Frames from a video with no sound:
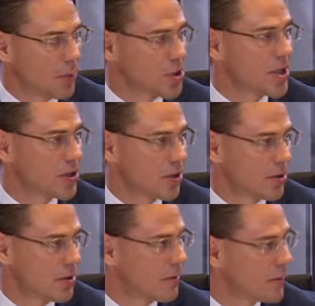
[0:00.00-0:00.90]

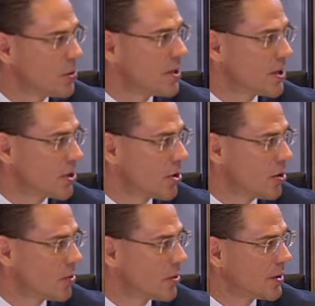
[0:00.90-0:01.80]
position a few years
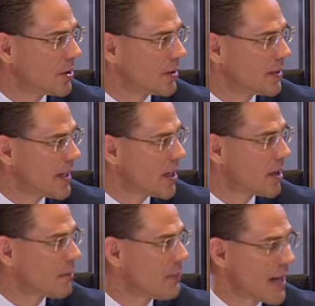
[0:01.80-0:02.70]
ago, they
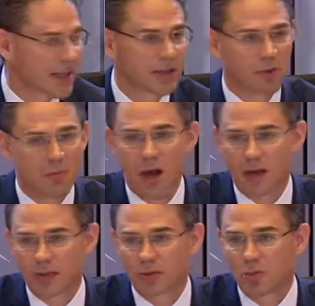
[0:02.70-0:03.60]
are back in the
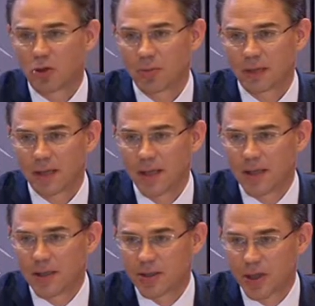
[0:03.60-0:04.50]
market at the moment.
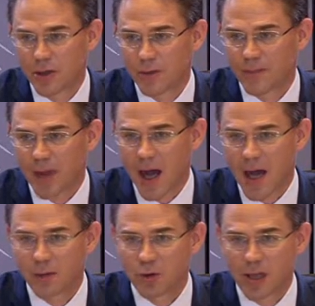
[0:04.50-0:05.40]
So
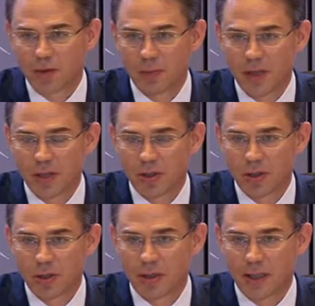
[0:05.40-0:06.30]
I would like to make
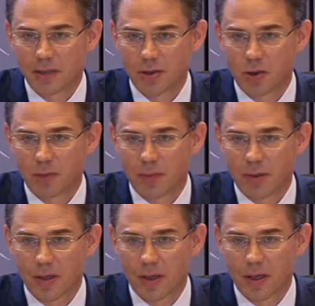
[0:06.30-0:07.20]
sure that Europe
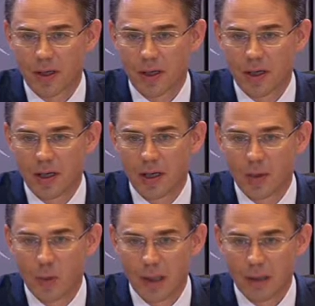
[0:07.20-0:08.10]

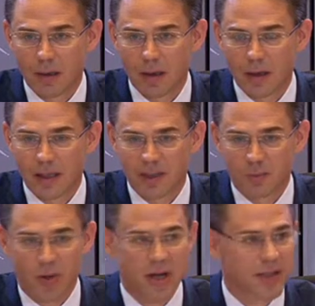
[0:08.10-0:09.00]
will
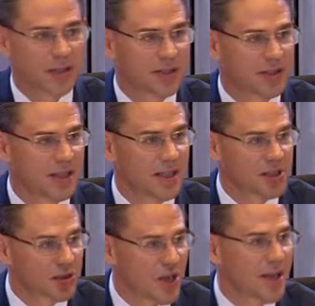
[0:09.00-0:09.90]
express its
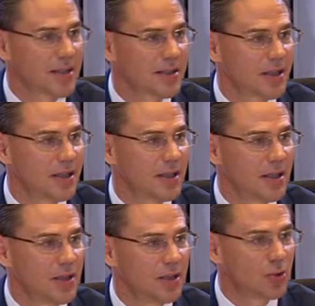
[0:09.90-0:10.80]
strength
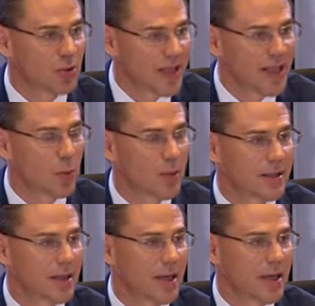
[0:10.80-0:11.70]
to deal
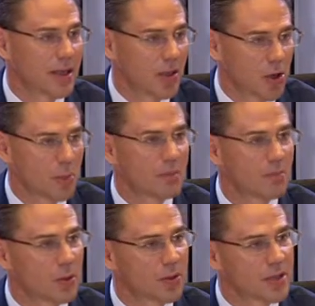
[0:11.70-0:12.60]
with the economic
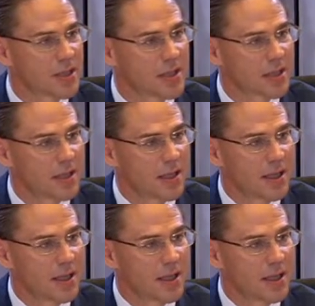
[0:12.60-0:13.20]
policies